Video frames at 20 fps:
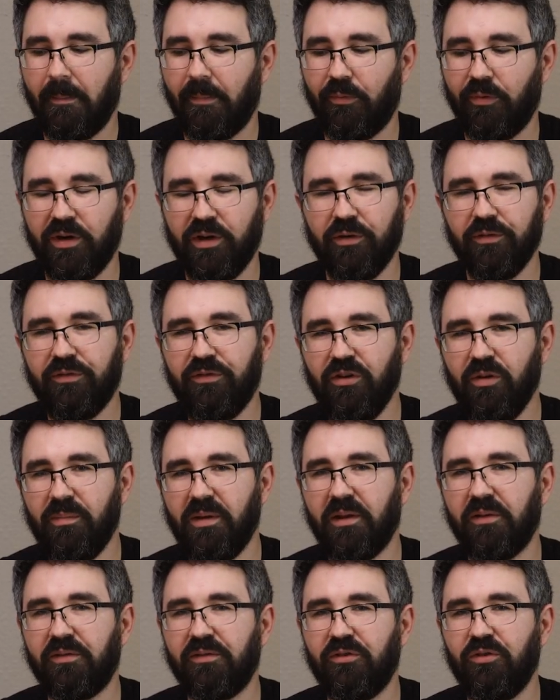When you're zoomed
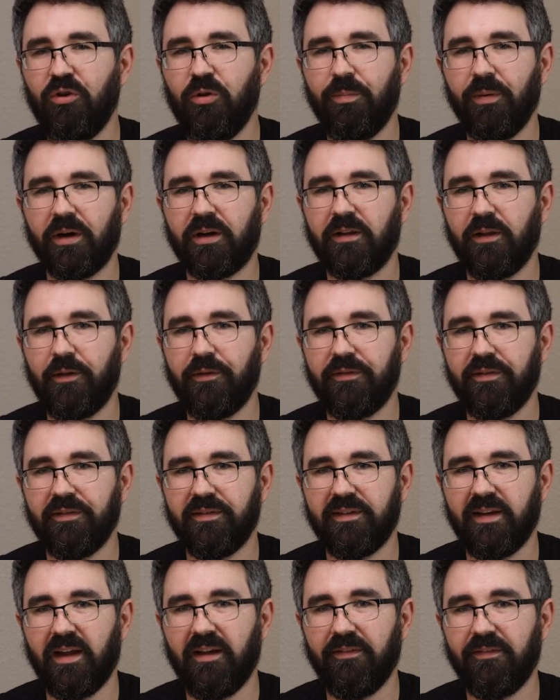in super close to
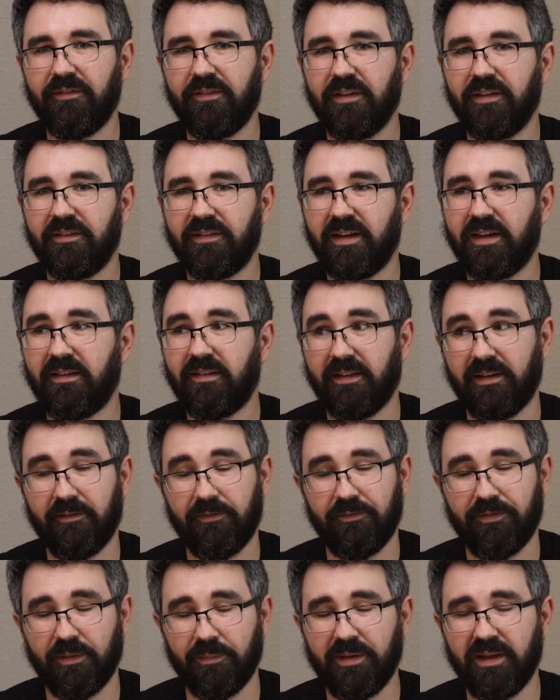stuff, say
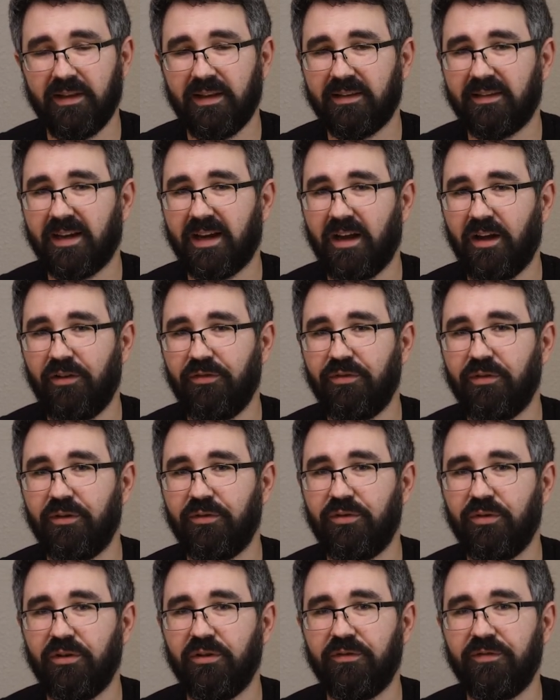something that's like 100
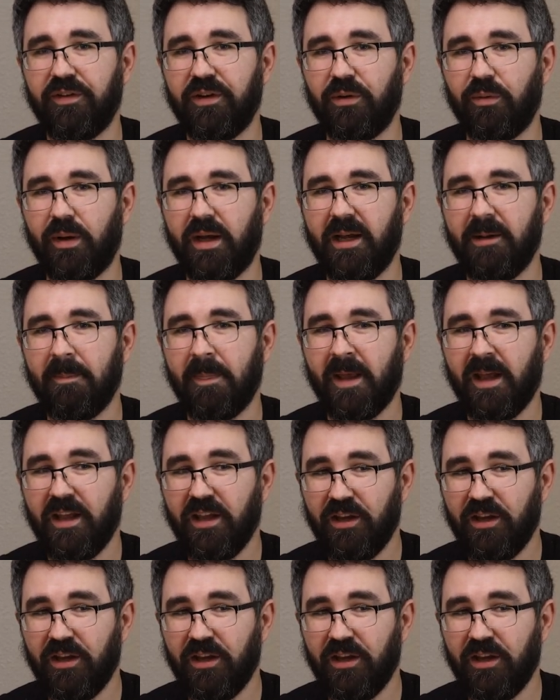or 200 feet away,